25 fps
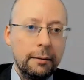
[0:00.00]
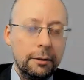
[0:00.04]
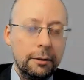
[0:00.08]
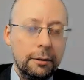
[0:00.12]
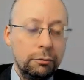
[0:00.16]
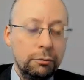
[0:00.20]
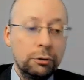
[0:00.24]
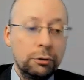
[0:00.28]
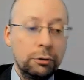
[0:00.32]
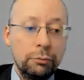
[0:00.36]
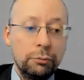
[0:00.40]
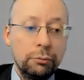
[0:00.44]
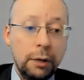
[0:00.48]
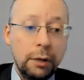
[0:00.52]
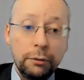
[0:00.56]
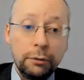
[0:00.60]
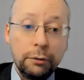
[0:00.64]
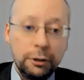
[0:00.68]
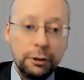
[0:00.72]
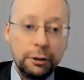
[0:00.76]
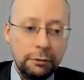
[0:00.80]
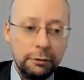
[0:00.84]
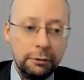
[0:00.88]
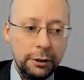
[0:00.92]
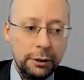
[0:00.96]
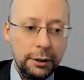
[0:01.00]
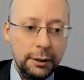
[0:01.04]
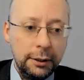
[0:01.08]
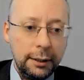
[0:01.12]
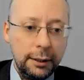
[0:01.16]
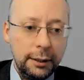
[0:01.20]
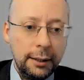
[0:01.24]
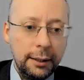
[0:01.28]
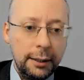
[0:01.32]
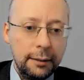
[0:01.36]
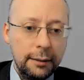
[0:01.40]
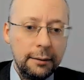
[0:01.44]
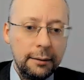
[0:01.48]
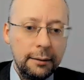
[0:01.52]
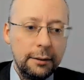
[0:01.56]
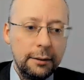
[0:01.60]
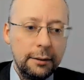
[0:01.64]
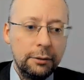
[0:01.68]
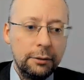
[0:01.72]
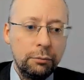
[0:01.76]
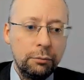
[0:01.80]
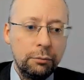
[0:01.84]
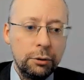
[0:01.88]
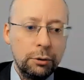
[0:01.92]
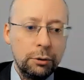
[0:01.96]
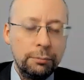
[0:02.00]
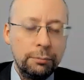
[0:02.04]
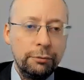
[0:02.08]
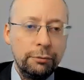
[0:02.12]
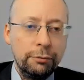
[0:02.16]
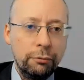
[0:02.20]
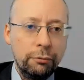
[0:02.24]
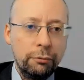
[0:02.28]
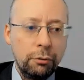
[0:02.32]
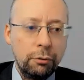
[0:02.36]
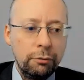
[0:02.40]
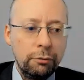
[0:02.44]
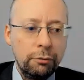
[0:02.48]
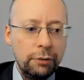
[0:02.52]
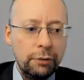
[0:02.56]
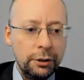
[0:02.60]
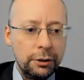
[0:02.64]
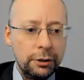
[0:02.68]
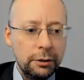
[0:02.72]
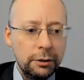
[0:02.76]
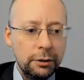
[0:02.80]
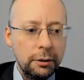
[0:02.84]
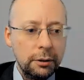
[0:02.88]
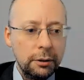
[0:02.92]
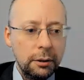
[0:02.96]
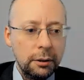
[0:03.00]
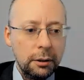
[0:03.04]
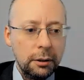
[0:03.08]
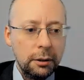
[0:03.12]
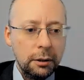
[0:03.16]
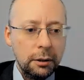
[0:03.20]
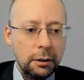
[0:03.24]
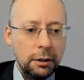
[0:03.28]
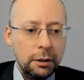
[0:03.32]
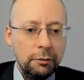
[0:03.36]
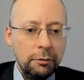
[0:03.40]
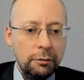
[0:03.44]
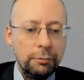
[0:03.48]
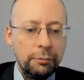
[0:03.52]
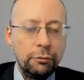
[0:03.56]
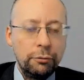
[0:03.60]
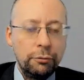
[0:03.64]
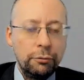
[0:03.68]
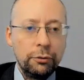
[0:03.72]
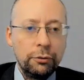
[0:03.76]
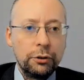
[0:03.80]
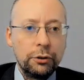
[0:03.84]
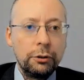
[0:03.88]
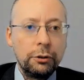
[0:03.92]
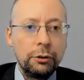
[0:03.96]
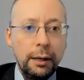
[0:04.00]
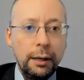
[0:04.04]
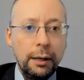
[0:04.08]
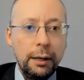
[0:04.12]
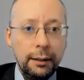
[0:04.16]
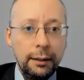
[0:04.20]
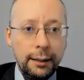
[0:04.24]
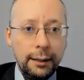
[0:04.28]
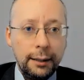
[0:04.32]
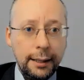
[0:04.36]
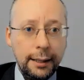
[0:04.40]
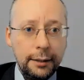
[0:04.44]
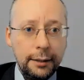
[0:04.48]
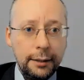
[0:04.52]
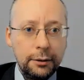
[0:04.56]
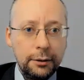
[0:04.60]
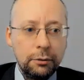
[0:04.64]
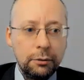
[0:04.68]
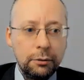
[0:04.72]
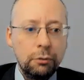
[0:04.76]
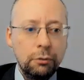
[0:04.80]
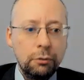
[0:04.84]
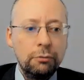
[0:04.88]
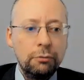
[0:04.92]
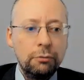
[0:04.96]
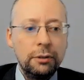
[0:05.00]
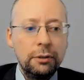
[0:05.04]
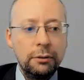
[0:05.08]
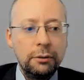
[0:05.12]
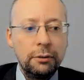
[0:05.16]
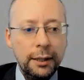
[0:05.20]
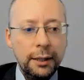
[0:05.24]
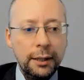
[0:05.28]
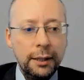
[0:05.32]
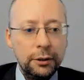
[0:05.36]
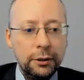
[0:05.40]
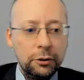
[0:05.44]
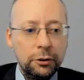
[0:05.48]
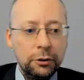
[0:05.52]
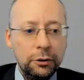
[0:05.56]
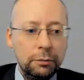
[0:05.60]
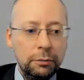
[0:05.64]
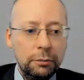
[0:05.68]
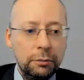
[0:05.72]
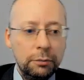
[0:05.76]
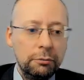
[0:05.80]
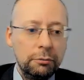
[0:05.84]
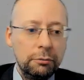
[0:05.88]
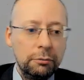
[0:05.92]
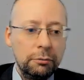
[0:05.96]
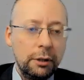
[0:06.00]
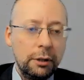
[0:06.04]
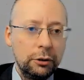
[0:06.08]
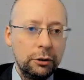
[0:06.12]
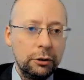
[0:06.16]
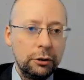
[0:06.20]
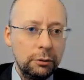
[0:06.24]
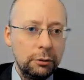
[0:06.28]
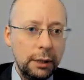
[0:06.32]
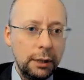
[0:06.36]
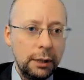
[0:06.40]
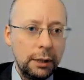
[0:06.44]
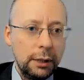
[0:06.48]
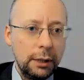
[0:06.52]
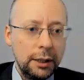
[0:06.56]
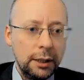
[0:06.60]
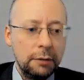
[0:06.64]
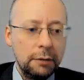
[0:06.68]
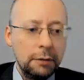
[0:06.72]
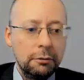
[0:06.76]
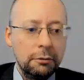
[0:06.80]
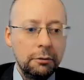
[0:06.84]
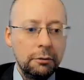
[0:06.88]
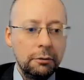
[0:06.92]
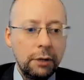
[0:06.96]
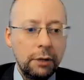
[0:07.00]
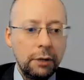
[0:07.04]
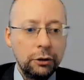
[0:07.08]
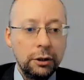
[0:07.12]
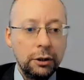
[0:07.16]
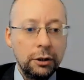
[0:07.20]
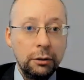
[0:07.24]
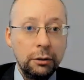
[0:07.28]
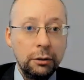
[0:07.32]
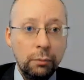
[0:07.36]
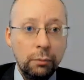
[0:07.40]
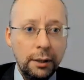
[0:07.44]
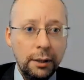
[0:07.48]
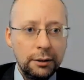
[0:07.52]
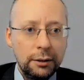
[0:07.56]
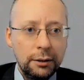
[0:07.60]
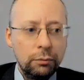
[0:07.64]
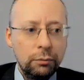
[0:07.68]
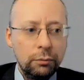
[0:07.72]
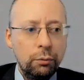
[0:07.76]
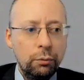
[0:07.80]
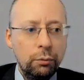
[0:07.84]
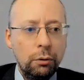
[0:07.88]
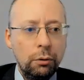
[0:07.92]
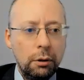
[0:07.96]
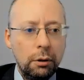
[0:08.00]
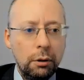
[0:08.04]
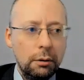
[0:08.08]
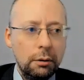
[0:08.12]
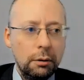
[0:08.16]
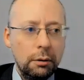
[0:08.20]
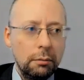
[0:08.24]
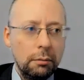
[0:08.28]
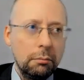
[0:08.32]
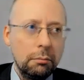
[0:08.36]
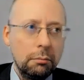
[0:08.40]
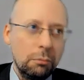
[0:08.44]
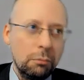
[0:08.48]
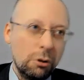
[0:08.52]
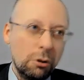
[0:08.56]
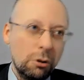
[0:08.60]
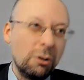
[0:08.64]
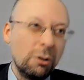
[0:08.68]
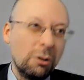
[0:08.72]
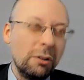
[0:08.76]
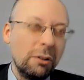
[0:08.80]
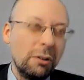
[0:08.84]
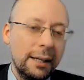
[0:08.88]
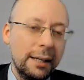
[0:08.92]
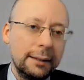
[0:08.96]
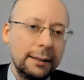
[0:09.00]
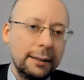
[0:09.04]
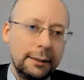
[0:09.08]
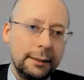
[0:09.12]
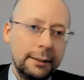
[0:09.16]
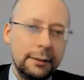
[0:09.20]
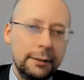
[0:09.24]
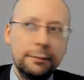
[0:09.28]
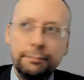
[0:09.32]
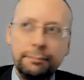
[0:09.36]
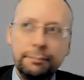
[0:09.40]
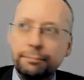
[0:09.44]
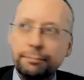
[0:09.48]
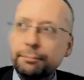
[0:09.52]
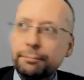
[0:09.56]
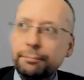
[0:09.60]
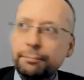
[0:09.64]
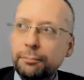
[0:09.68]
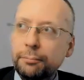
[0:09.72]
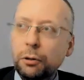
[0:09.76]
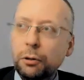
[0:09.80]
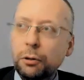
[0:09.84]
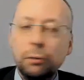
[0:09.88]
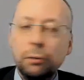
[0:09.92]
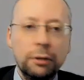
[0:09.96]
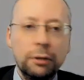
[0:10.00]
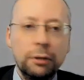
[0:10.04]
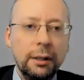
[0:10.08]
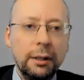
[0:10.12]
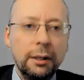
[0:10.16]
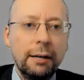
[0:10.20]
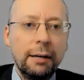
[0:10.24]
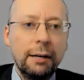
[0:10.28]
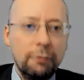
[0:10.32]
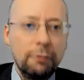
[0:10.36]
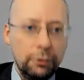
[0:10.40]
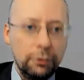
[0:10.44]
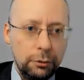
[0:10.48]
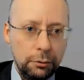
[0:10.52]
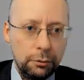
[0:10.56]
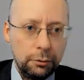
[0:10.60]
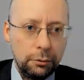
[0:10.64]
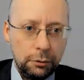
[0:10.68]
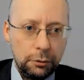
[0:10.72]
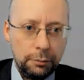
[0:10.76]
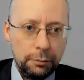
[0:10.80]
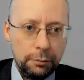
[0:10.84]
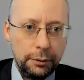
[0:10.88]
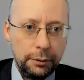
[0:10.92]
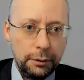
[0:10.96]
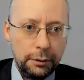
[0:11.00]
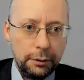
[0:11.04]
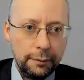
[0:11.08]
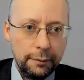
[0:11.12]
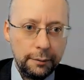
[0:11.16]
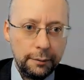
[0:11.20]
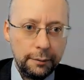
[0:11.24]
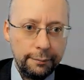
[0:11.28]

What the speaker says: It was 2017 again. It was before this, even before the Skripal case. So the relations between Russia and the United States, Russia and the West were more or less on the level, so to speak.